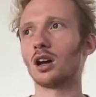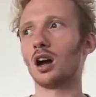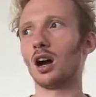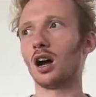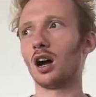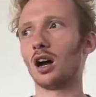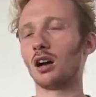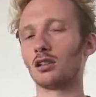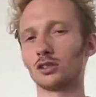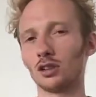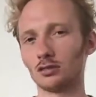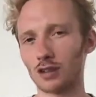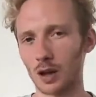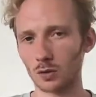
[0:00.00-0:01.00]

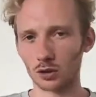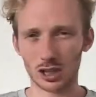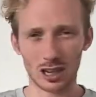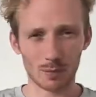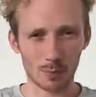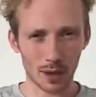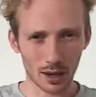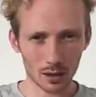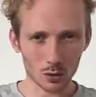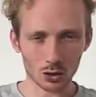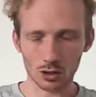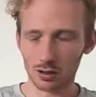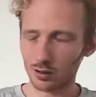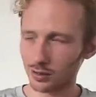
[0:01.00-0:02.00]
Around Qingming, which
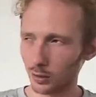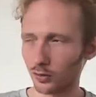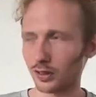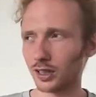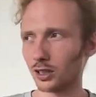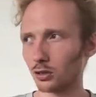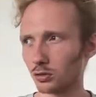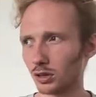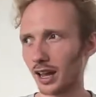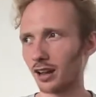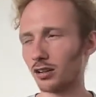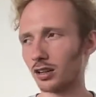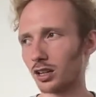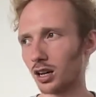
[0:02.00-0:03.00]
is Silver Needle
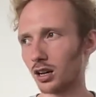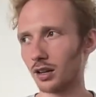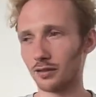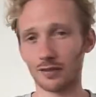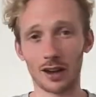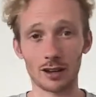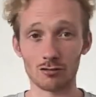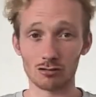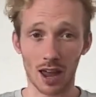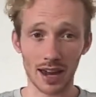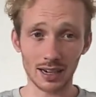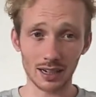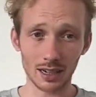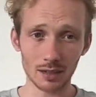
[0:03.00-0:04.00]
area, it's very
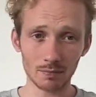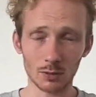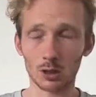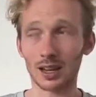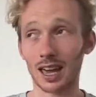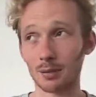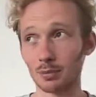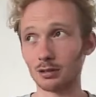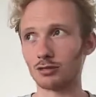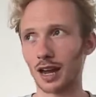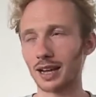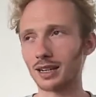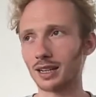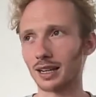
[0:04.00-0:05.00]
rainy. It can be
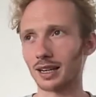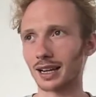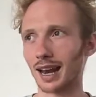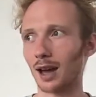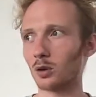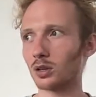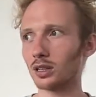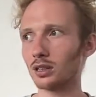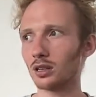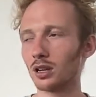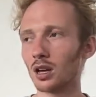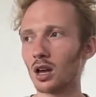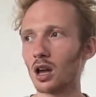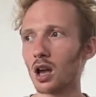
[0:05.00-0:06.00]
rainy and cloudy.
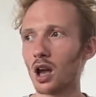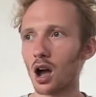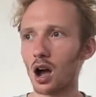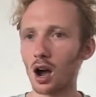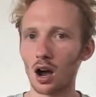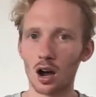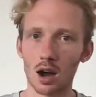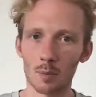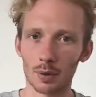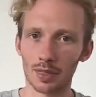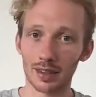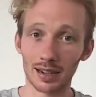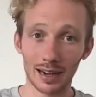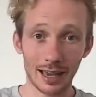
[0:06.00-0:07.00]
But
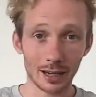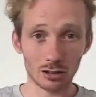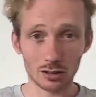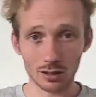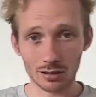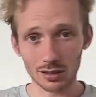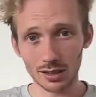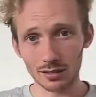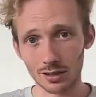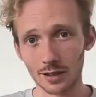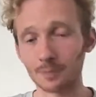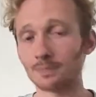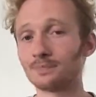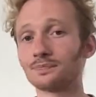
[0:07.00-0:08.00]
then later in the
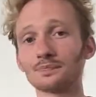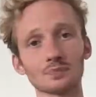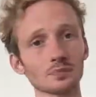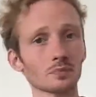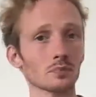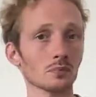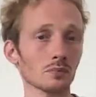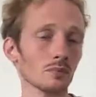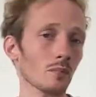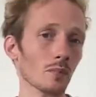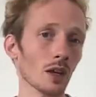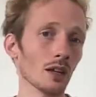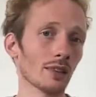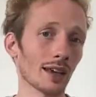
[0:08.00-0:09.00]
season,
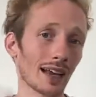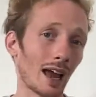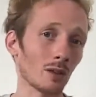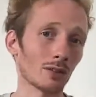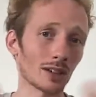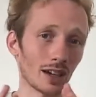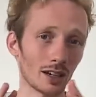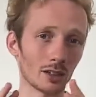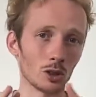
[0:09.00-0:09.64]
the clouds kind of